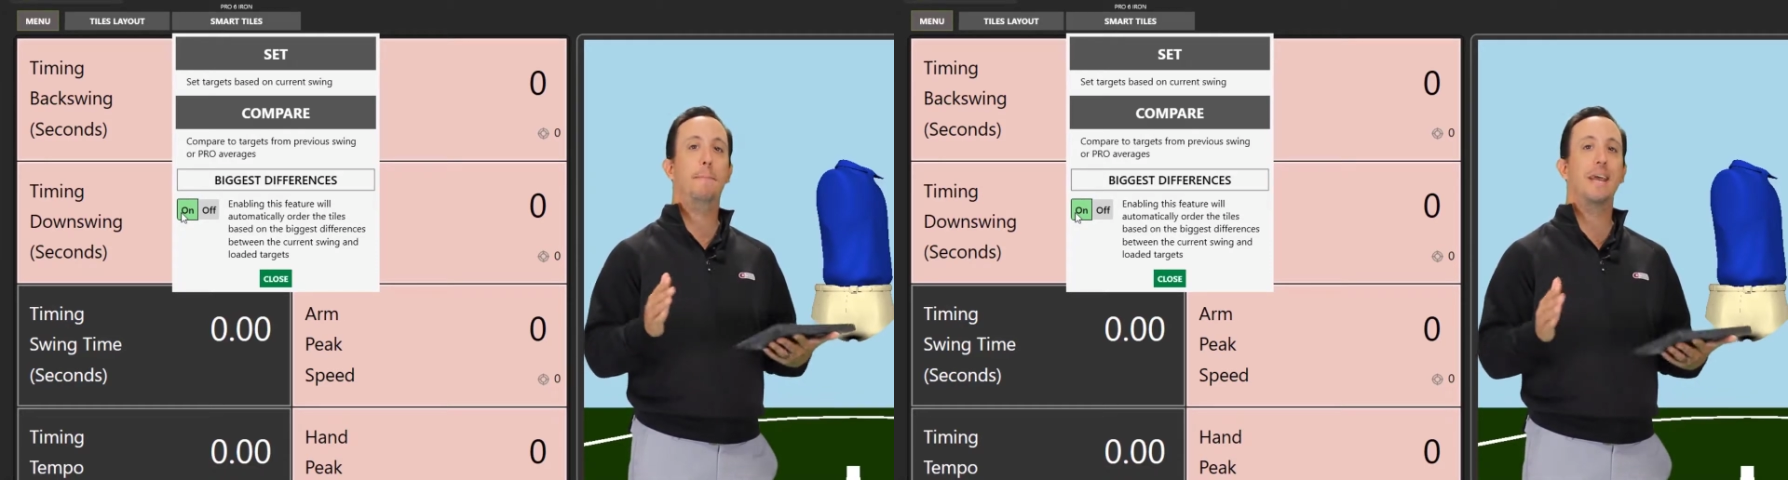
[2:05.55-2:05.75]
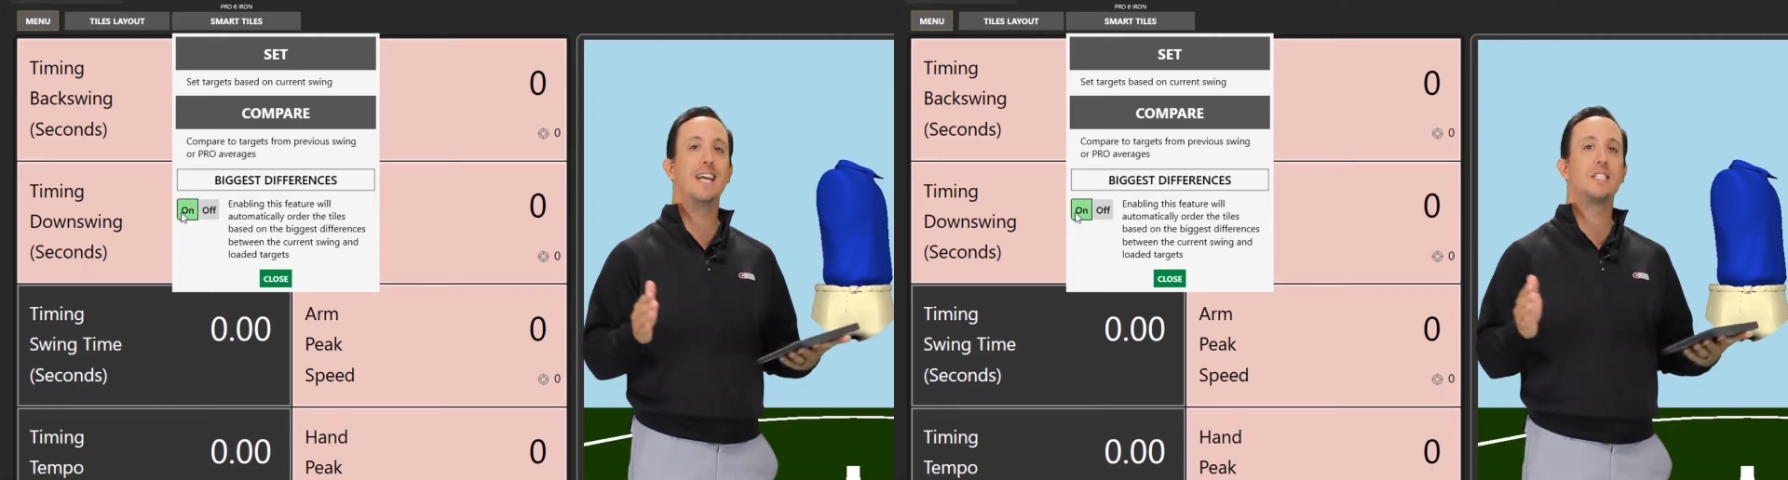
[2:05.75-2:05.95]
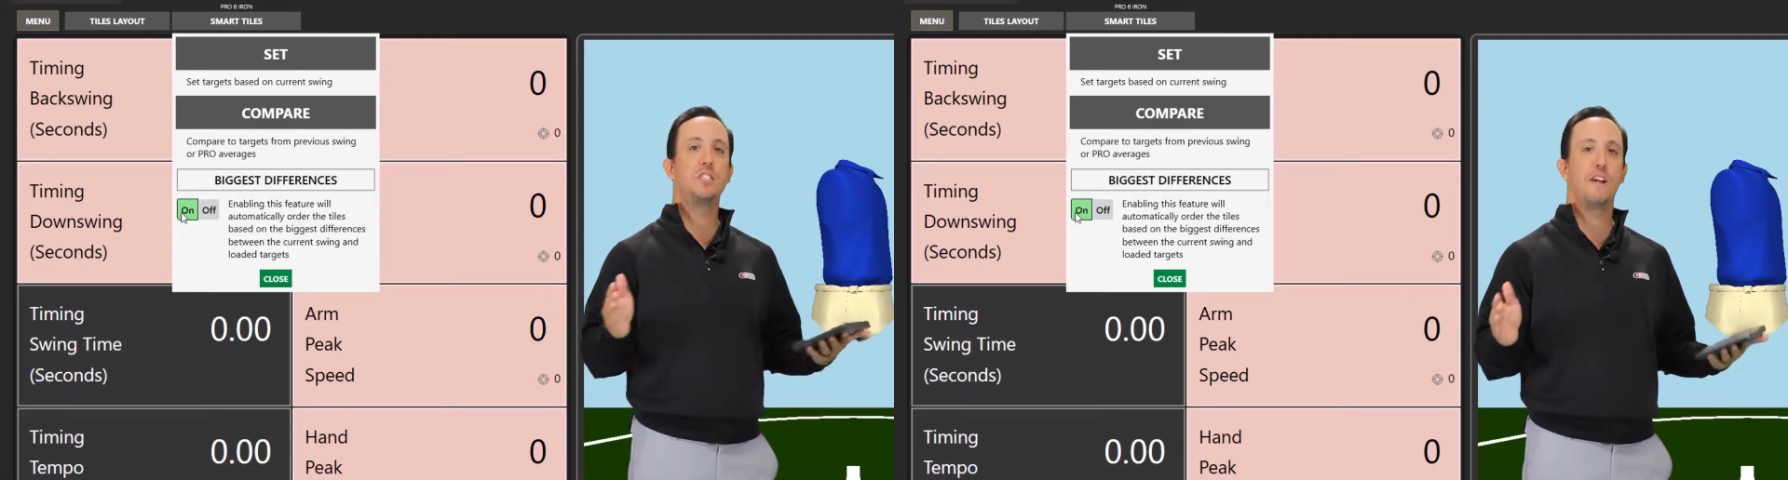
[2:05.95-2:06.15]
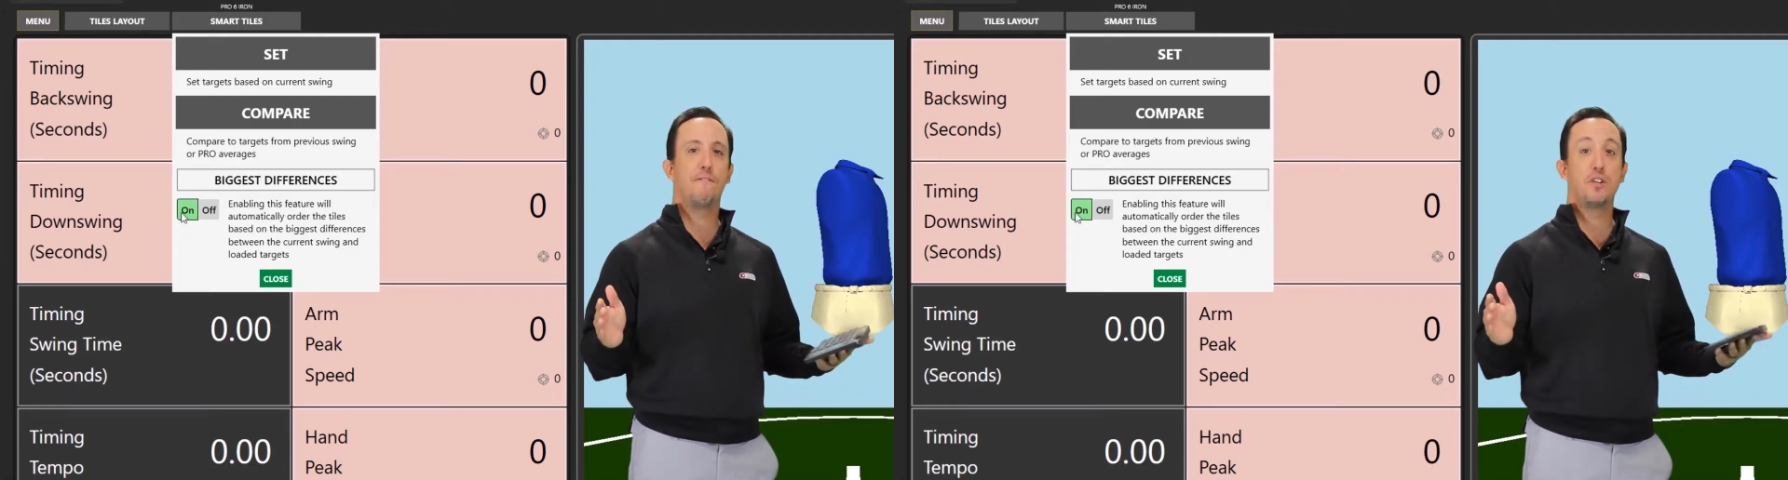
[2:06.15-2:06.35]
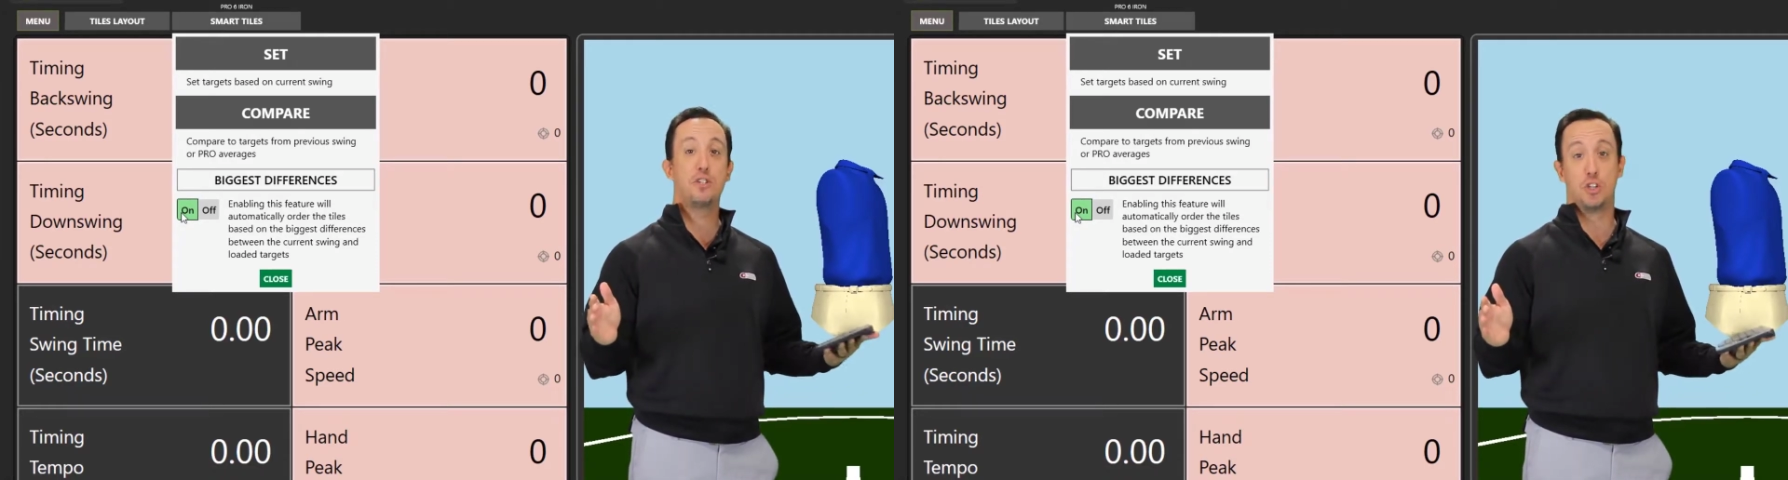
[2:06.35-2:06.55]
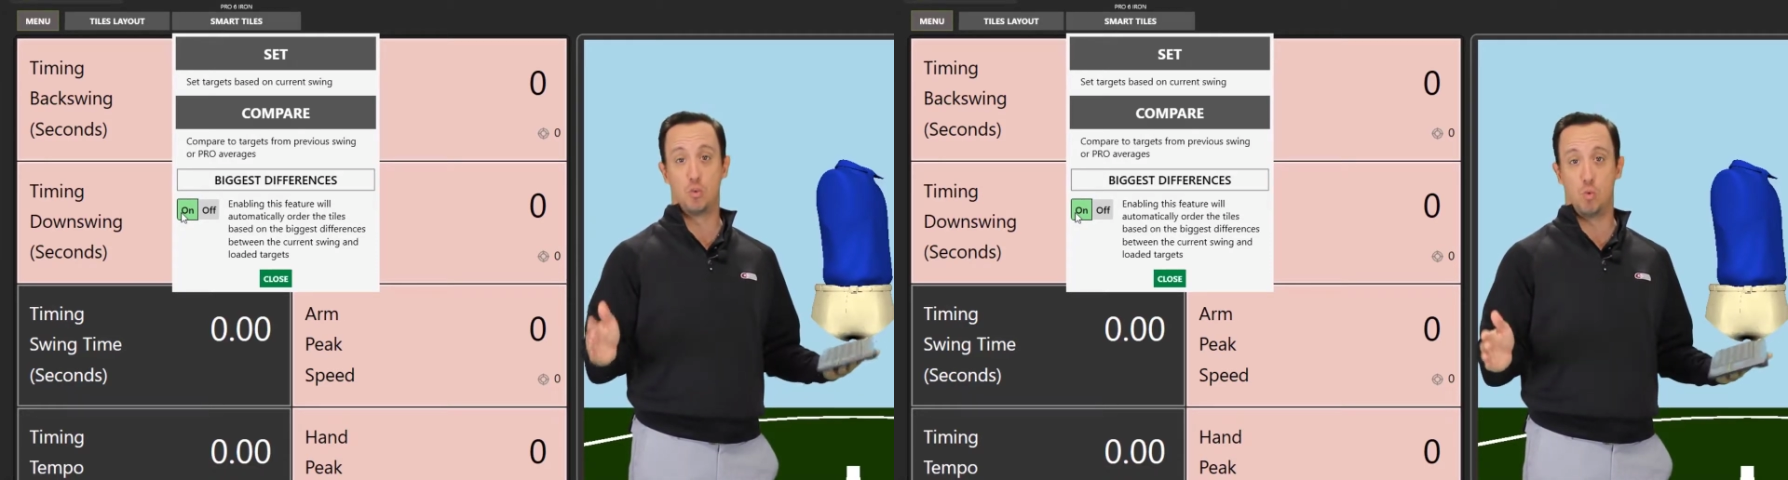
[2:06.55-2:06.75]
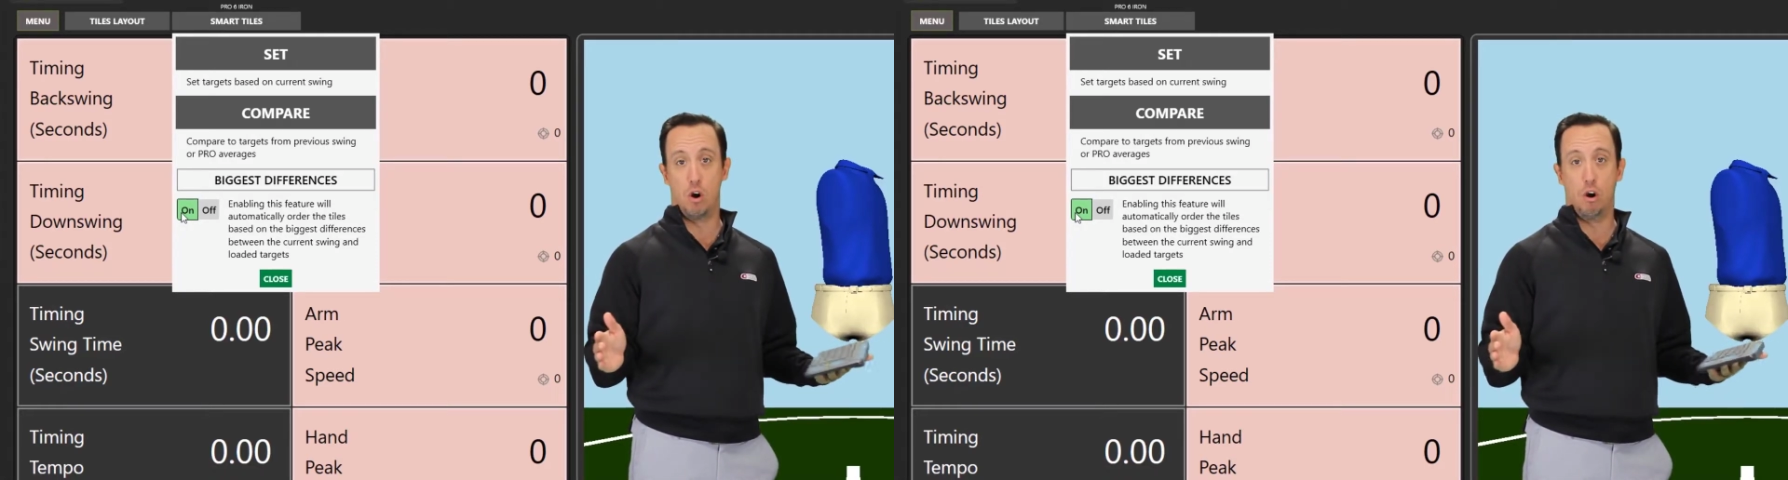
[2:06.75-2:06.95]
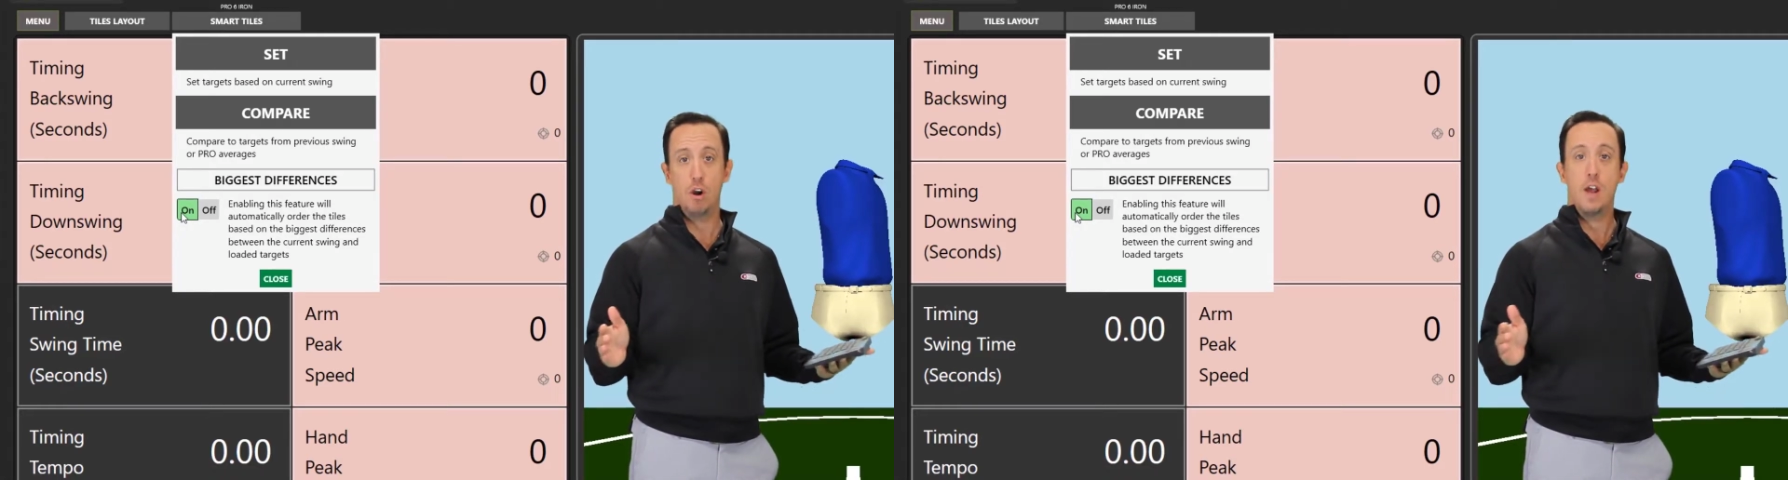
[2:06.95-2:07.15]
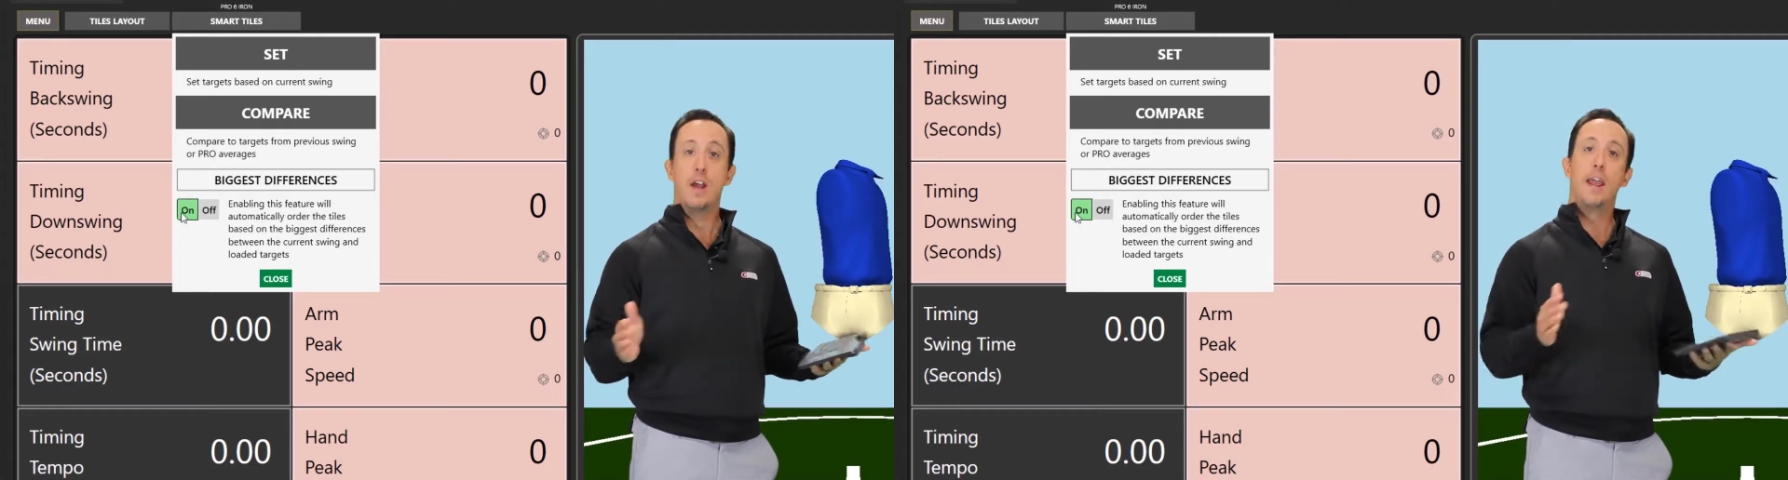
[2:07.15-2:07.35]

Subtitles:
biggest differences were